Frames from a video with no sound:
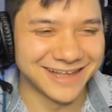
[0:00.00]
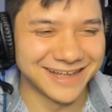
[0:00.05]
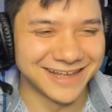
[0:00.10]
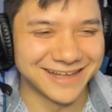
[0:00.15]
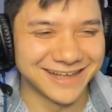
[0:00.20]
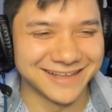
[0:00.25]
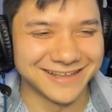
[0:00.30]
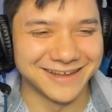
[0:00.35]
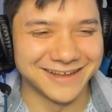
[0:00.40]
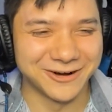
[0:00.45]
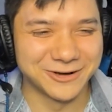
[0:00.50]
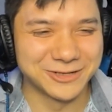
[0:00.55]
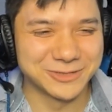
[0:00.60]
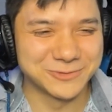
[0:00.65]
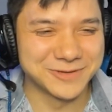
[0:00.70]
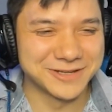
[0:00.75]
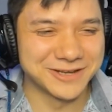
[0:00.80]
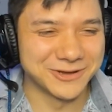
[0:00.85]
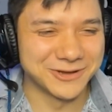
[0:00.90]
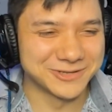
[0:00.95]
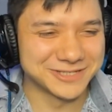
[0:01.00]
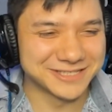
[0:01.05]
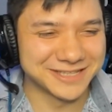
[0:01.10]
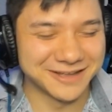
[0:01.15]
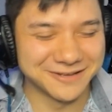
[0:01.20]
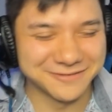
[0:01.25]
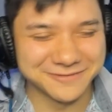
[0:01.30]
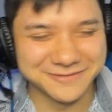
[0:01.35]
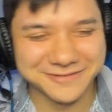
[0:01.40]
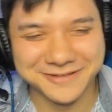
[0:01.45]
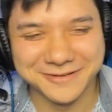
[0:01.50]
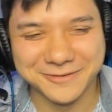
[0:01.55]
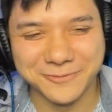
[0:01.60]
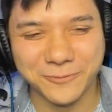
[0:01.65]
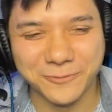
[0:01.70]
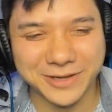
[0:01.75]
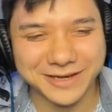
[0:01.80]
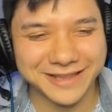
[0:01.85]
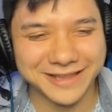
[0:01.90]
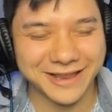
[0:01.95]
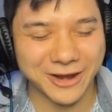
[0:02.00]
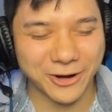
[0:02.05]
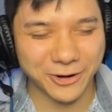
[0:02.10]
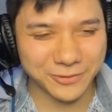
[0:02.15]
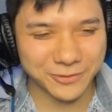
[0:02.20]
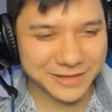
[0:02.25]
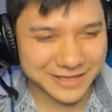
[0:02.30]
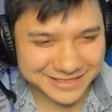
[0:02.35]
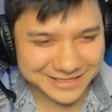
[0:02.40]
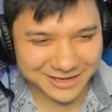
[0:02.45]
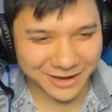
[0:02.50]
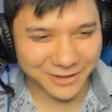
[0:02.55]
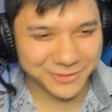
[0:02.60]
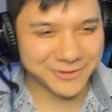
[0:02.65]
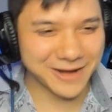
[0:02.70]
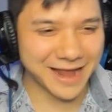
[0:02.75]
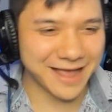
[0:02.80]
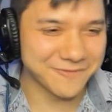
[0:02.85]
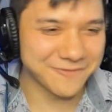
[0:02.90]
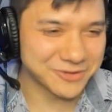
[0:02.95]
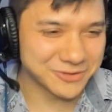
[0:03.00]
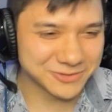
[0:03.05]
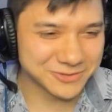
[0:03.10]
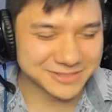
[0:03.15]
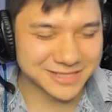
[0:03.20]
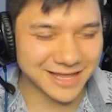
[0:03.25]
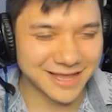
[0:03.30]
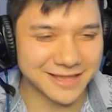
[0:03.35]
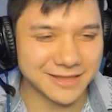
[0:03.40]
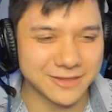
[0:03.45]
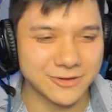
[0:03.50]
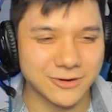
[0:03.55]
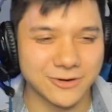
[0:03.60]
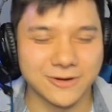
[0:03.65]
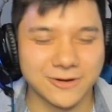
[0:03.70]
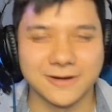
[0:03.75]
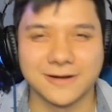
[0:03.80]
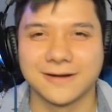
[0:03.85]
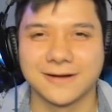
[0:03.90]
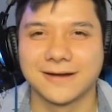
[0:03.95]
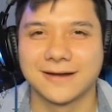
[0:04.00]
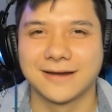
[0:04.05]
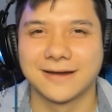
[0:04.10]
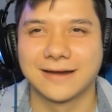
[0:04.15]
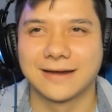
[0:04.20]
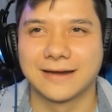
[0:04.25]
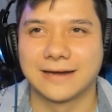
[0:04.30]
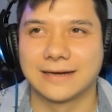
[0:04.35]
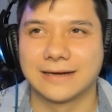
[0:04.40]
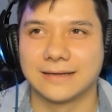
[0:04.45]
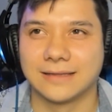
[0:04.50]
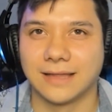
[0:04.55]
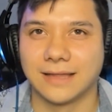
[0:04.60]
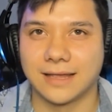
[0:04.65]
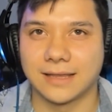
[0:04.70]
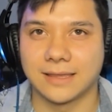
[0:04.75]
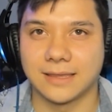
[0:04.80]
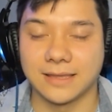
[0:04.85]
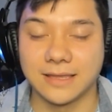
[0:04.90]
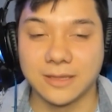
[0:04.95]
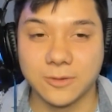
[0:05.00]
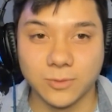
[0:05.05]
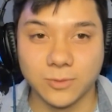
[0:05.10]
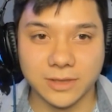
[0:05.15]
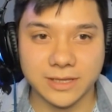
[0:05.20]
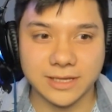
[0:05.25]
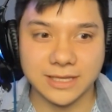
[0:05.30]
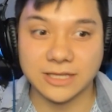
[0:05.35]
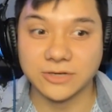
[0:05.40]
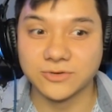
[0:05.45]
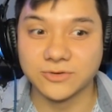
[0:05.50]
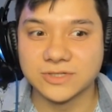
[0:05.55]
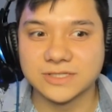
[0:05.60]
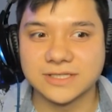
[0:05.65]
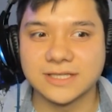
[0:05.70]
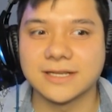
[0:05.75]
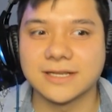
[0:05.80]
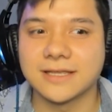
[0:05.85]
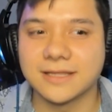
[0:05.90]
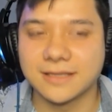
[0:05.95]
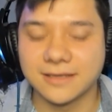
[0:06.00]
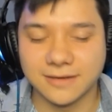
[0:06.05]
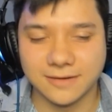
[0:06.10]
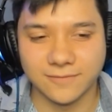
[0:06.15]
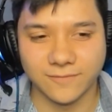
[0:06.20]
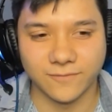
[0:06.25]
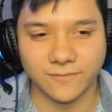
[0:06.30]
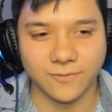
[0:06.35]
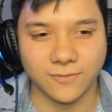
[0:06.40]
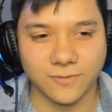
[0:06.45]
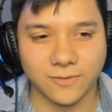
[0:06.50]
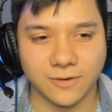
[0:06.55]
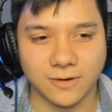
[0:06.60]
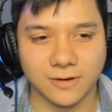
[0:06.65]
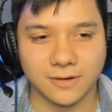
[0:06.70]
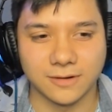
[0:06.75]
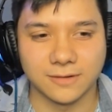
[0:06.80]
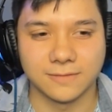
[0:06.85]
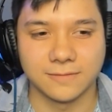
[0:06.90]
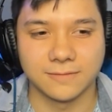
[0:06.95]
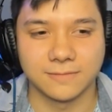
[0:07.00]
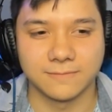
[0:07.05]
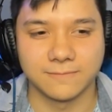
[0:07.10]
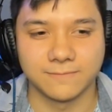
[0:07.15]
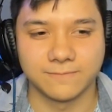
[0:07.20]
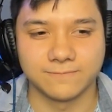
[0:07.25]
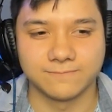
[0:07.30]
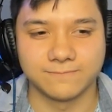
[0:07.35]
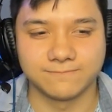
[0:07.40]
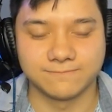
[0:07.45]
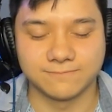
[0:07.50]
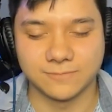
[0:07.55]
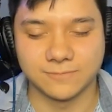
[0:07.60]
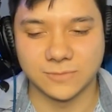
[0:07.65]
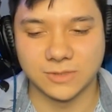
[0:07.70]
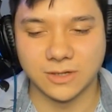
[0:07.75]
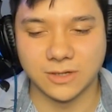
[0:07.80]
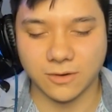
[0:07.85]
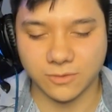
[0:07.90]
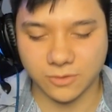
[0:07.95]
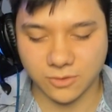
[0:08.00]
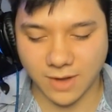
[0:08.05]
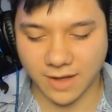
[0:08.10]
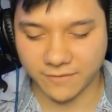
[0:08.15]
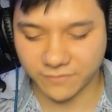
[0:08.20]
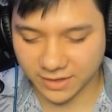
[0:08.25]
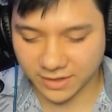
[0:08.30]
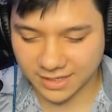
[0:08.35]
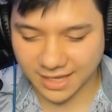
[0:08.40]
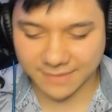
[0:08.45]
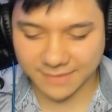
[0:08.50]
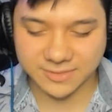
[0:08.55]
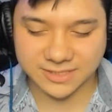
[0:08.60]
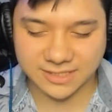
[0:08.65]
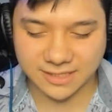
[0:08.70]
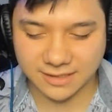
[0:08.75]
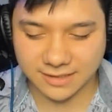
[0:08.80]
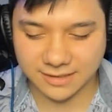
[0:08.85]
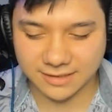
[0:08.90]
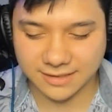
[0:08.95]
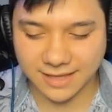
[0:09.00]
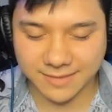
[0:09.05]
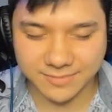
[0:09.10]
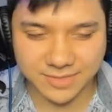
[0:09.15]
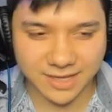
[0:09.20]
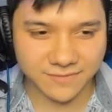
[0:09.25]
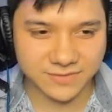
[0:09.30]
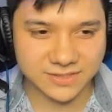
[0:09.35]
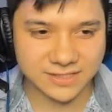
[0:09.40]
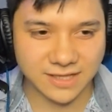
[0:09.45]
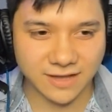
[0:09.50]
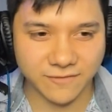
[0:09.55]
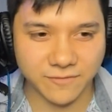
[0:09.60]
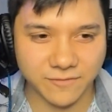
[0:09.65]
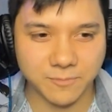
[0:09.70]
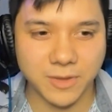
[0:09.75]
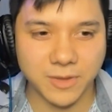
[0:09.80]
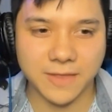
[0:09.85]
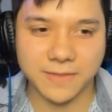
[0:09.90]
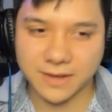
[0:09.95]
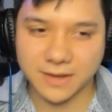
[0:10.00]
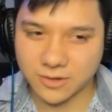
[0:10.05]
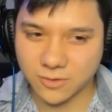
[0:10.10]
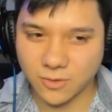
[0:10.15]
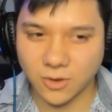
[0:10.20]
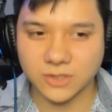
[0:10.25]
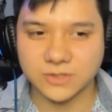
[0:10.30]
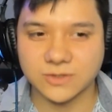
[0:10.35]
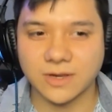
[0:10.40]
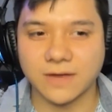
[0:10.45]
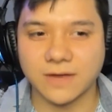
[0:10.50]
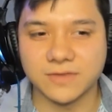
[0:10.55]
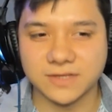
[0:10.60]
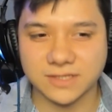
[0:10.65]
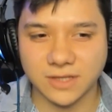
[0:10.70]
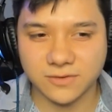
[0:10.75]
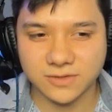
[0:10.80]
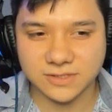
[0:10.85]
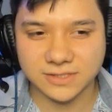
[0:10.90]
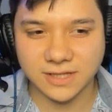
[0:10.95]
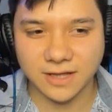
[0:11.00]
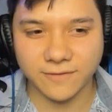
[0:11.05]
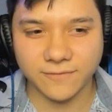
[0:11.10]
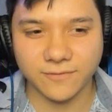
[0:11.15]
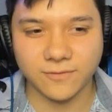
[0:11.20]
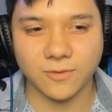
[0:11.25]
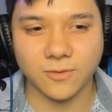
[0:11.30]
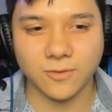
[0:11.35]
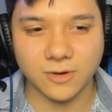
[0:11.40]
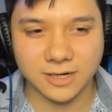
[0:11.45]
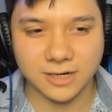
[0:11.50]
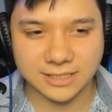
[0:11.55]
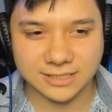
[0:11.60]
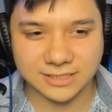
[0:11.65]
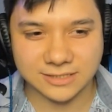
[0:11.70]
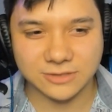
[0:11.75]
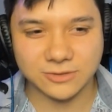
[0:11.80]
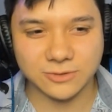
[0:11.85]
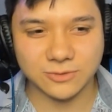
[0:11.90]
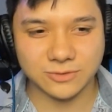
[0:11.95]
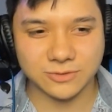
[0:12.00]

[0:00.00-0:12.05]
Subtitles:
Arduino stuff. What are these other avenues that you're like equally interested in for? You have like game dev stuff, and then you also have this other stuff, or is